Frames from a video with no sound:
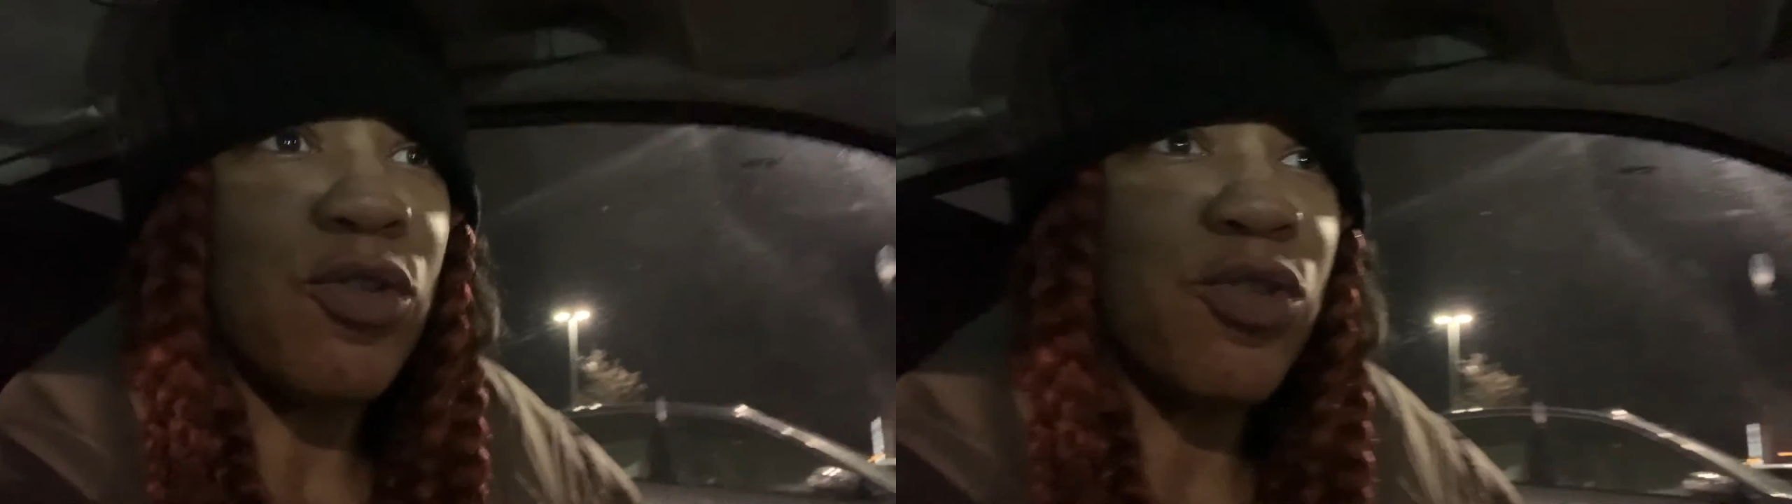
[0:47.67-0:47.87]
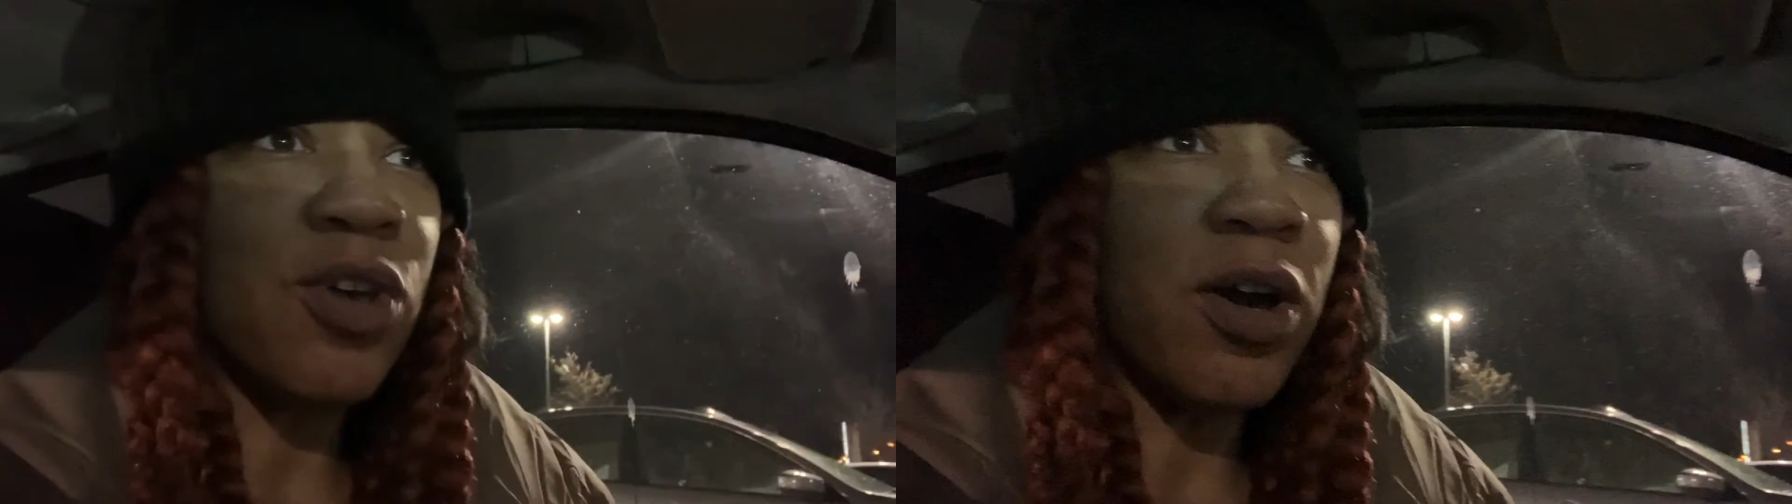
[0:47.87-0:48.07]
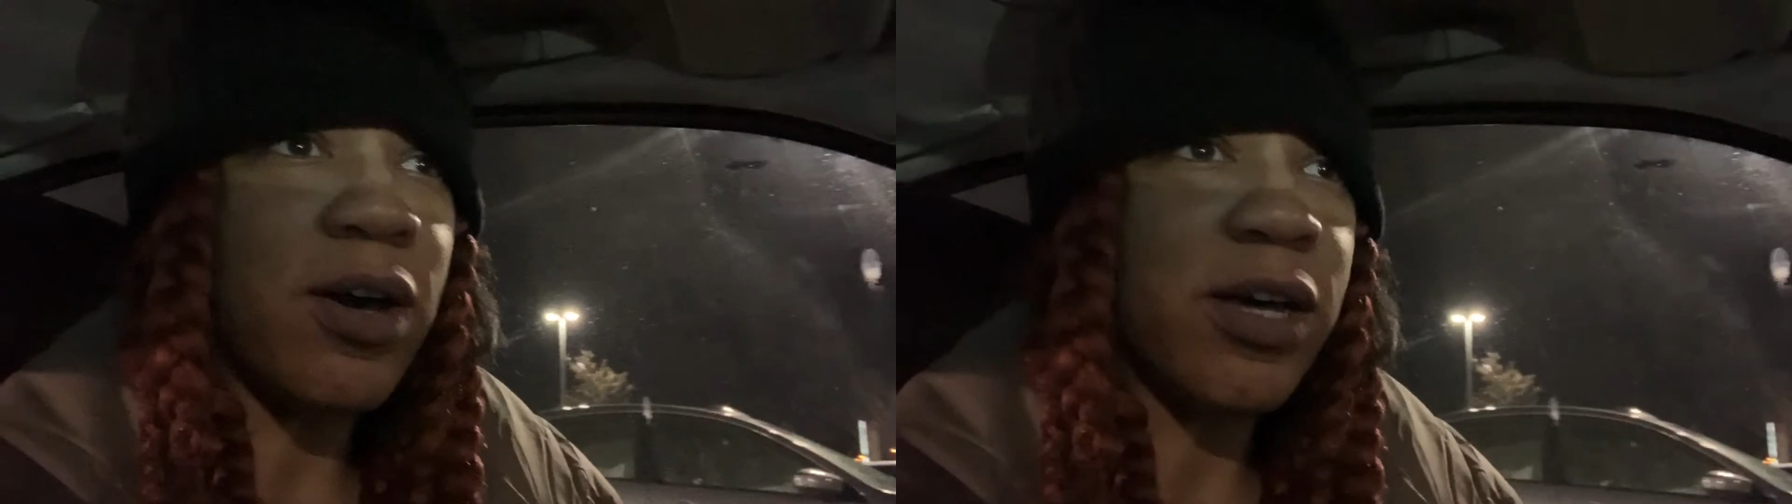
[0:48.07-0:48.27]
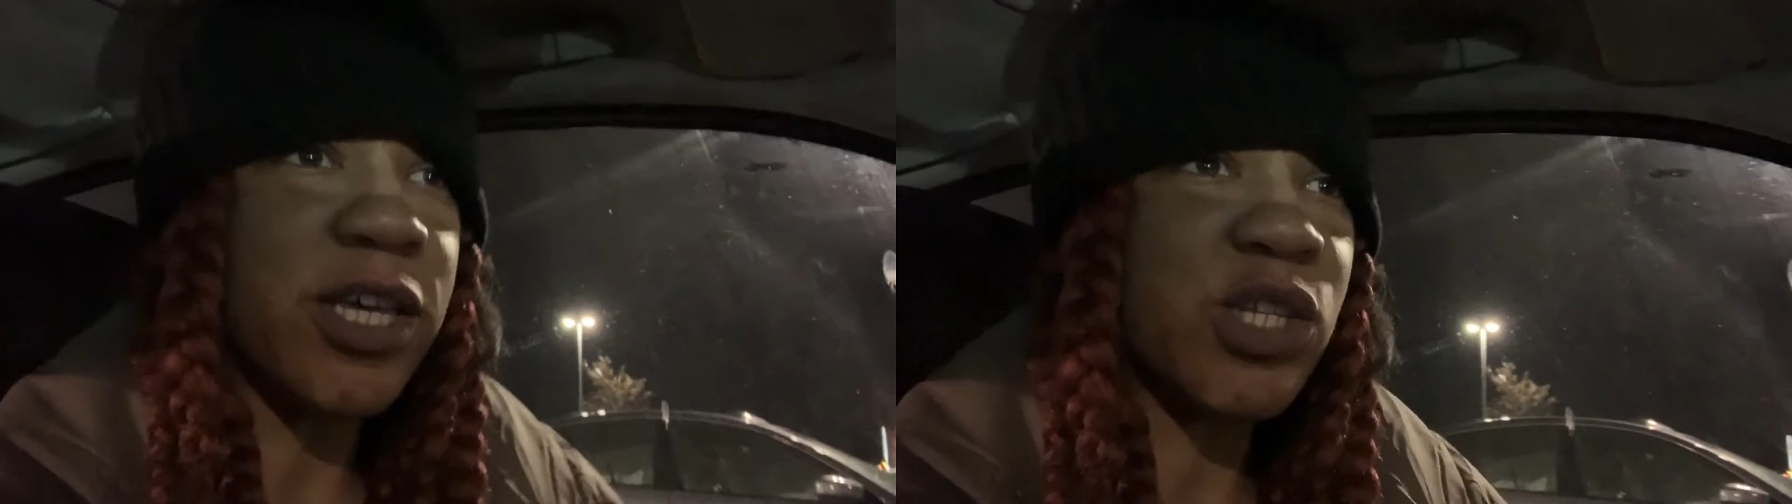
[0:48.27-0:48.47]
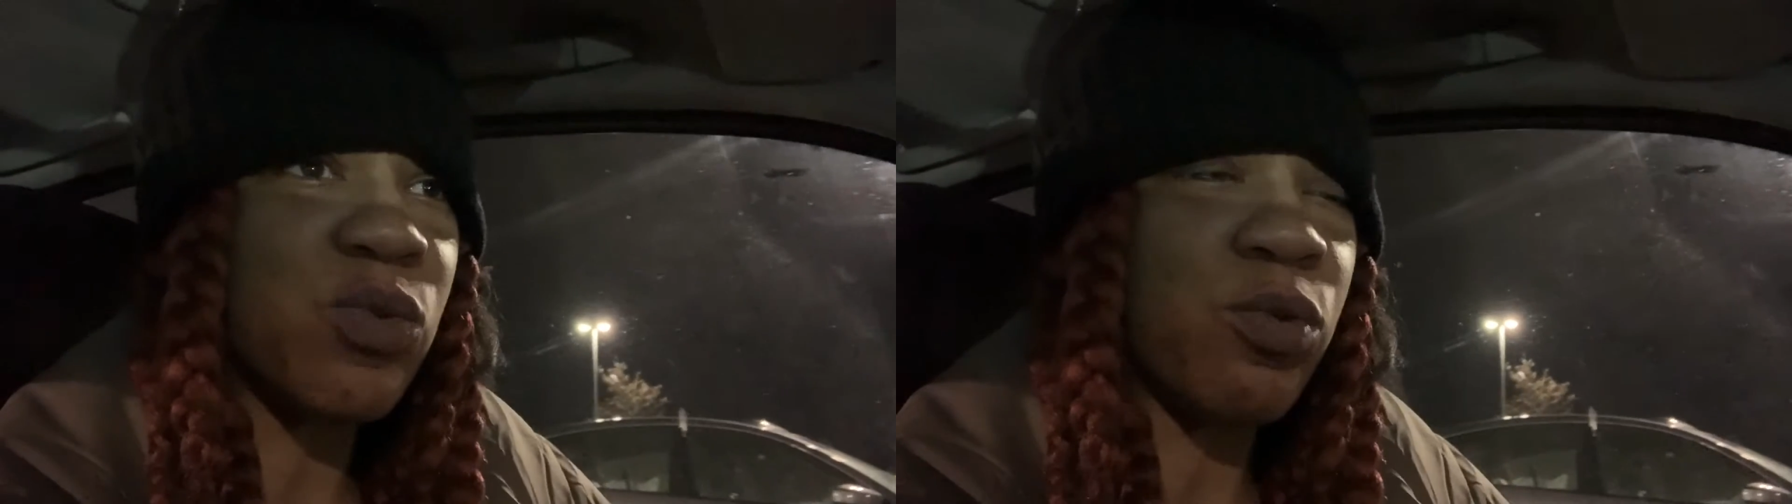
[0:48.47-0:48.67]
y'all
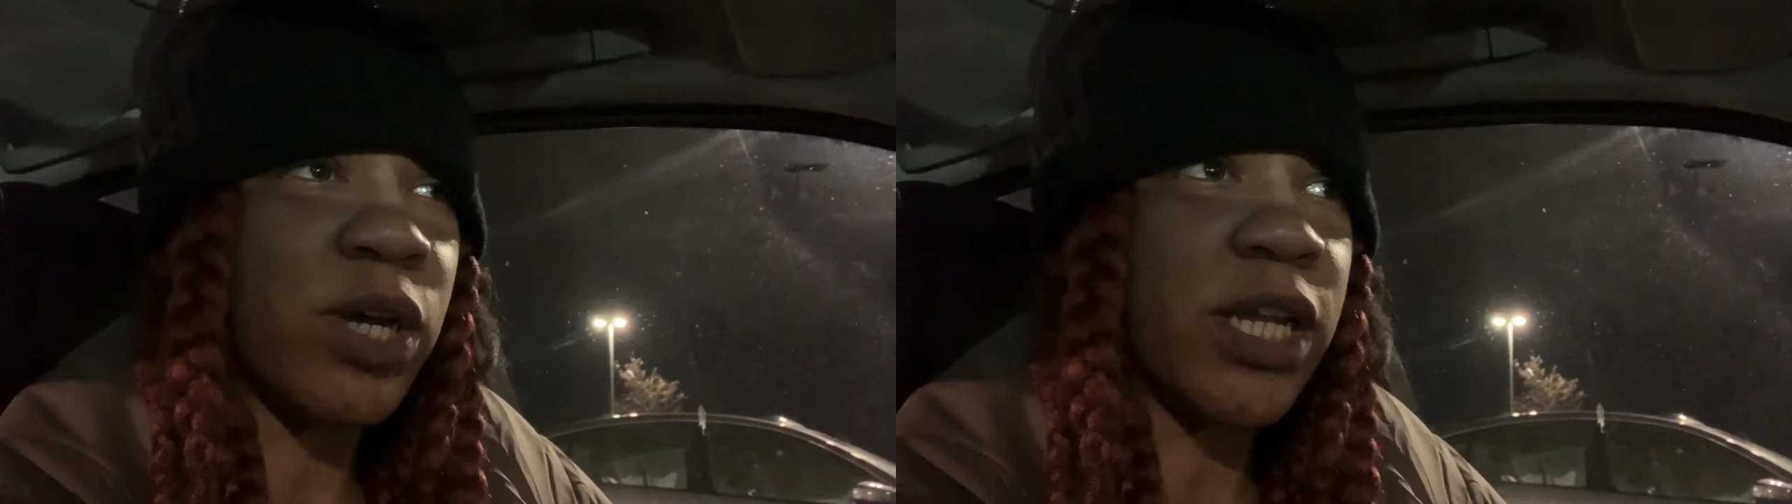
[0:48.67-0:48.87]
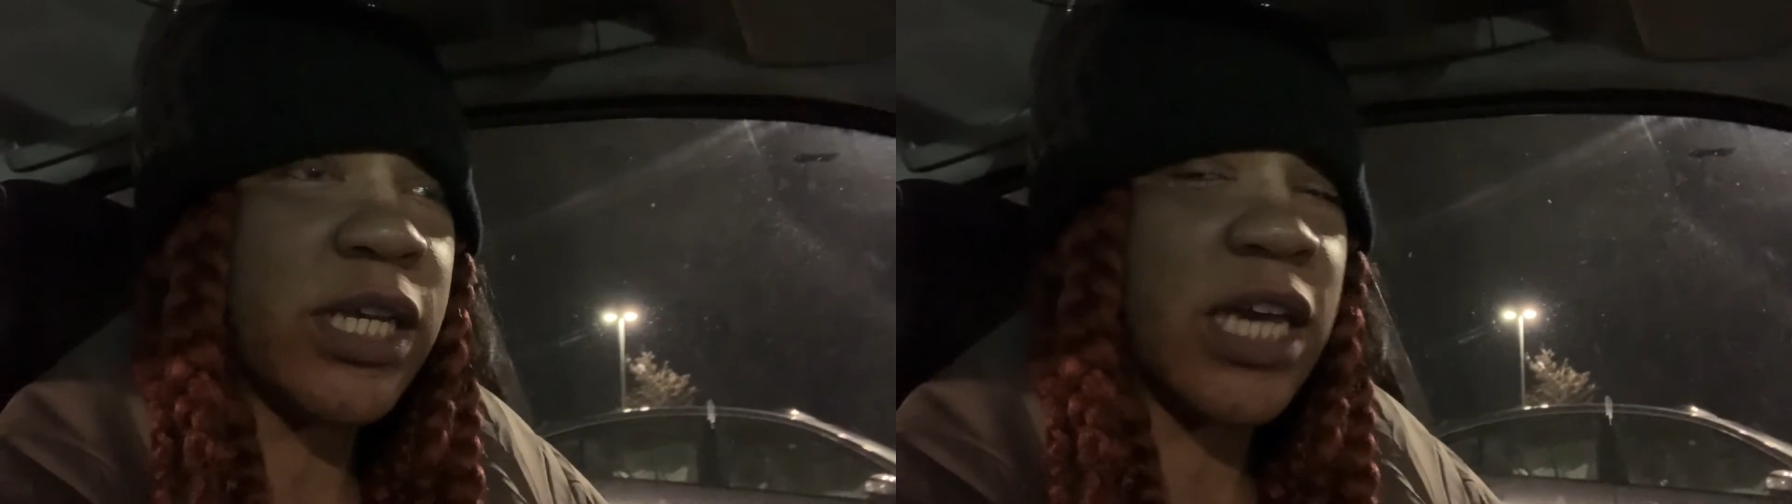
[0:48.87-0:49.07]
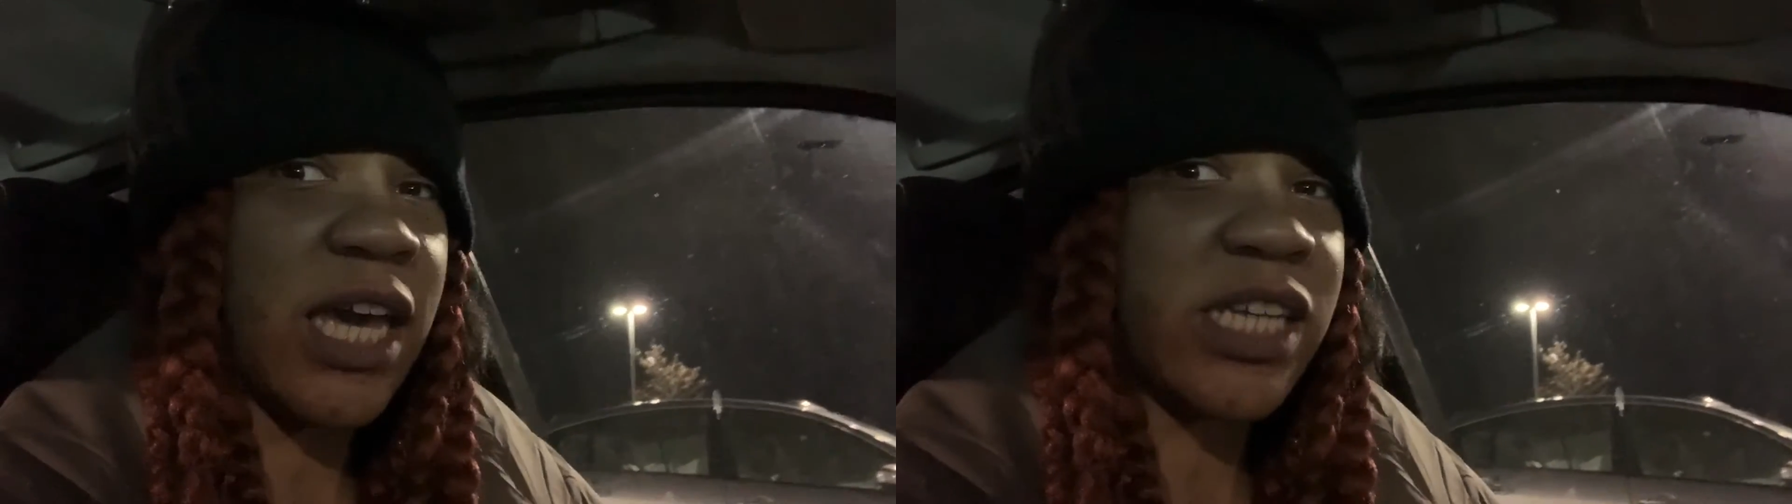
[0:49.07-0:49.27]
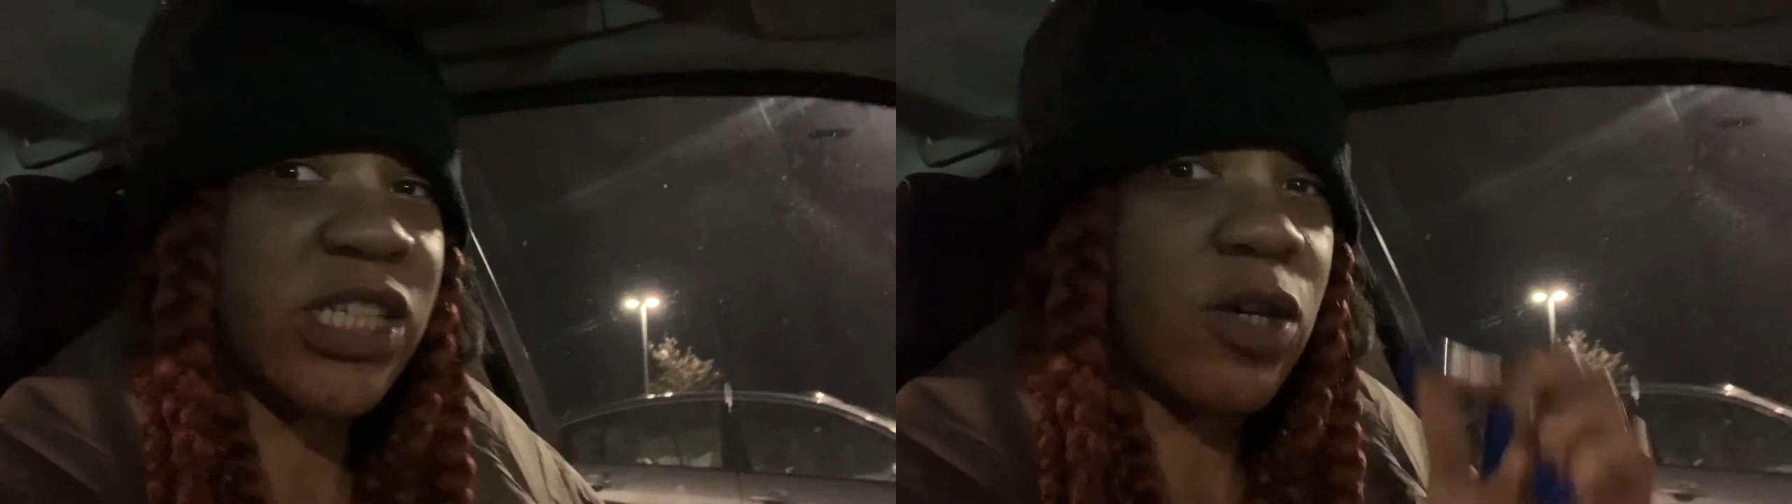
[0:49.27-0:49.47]
is one case